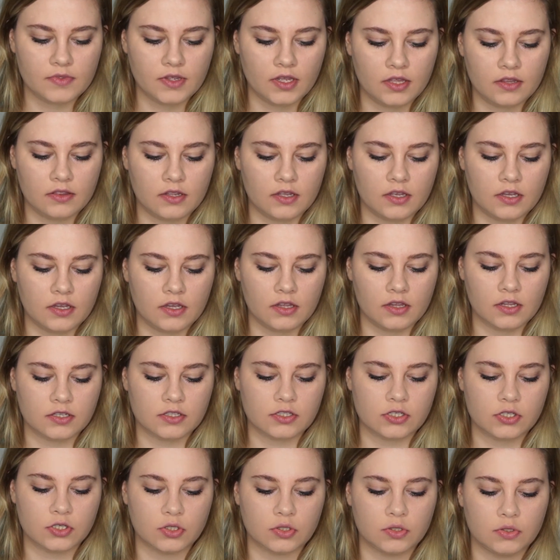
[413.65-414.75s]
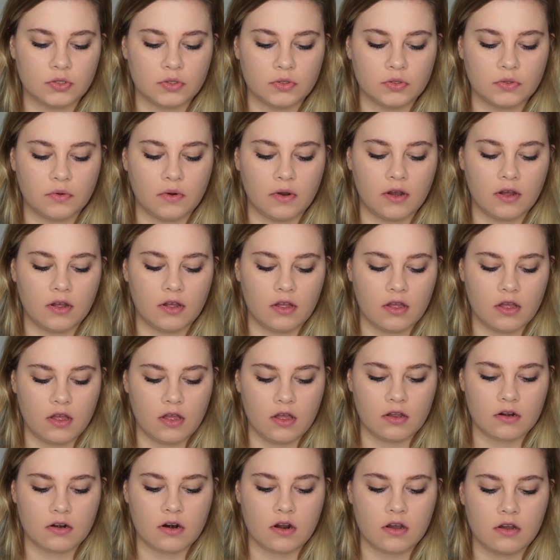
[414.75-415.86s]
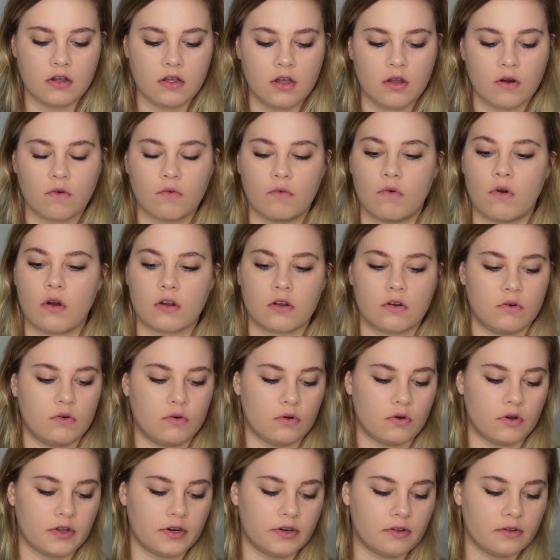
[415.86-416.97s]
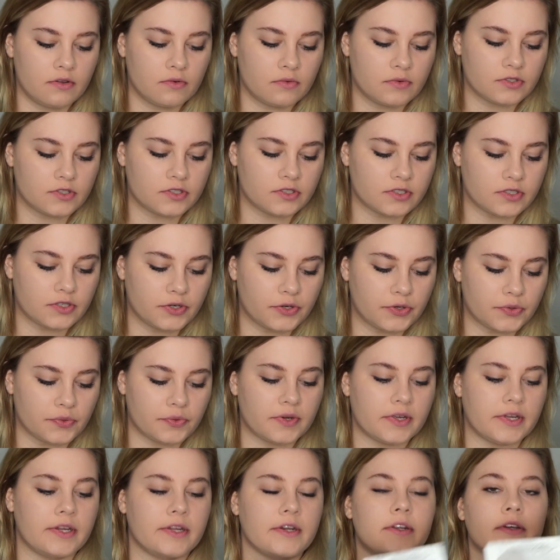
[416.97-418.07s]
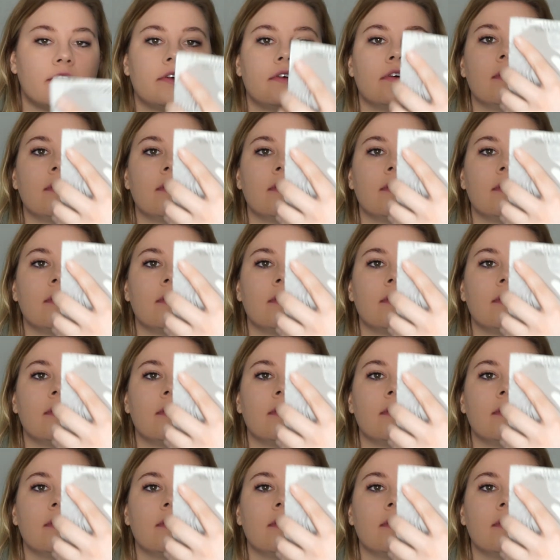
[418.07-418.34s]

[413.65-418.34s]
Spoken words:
And then let's do Rock On, which is a green.